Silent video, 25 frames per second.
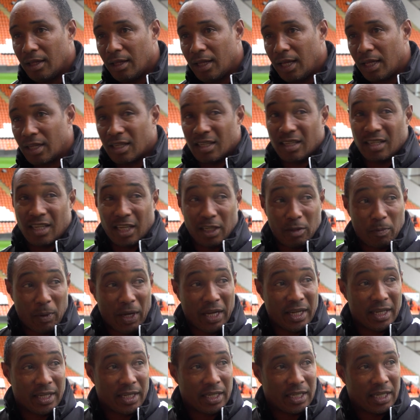that can get you
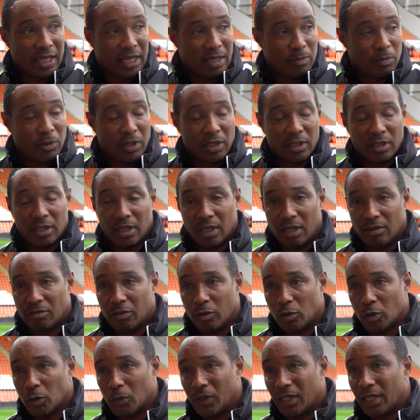back in the game. And uh,
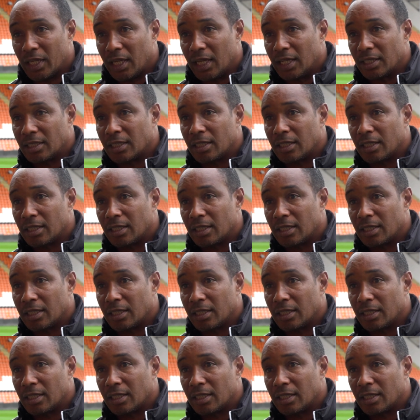unfortunately, we didn't get it